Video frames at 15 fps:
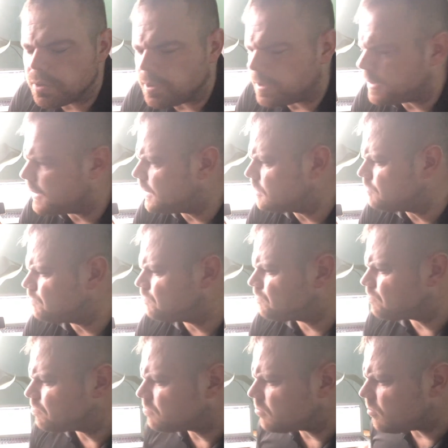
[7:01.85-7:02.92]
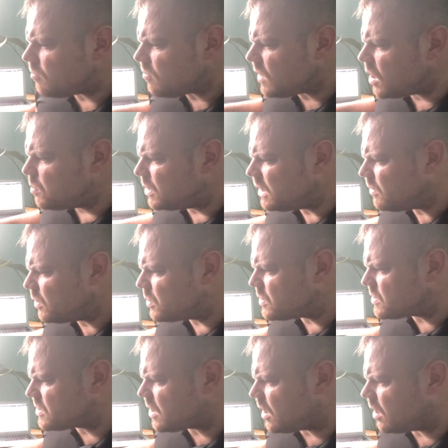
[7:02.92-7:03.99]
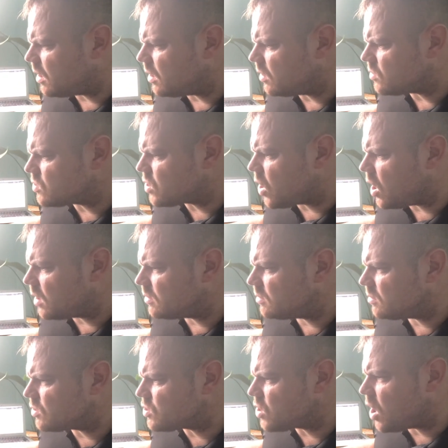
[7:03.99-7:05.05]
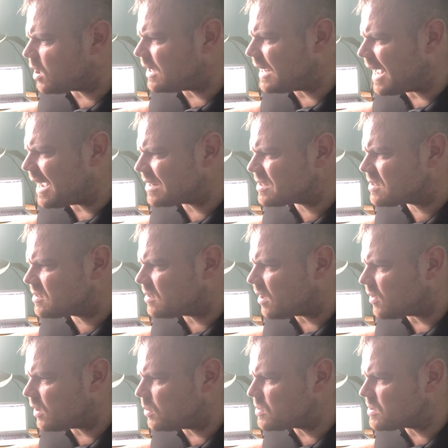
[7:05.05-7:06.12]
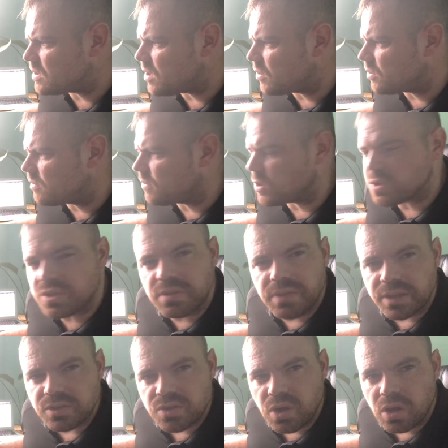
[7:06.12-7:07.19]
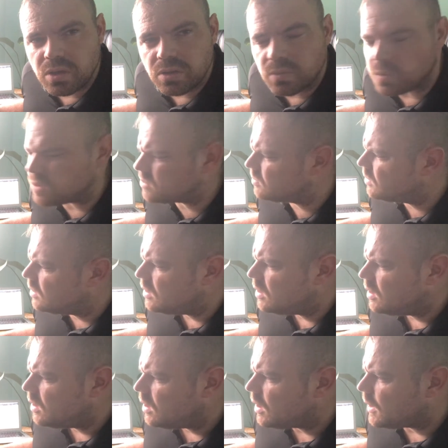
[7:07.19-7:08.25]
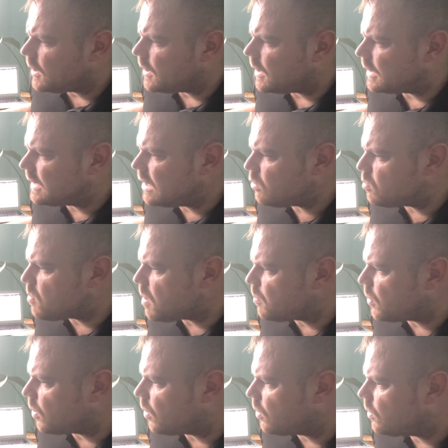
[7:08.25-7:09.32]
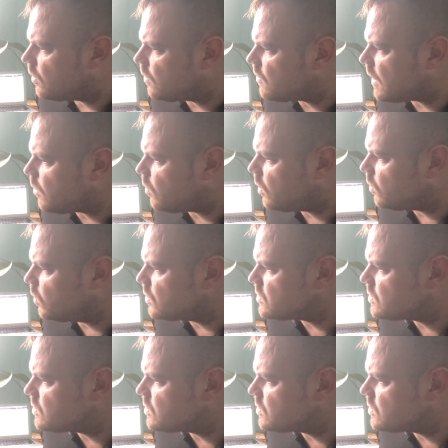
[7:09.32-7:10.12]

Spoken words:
I believe it was Tron EX. I think it was another version of like Tron, well, I can't remember if that one was,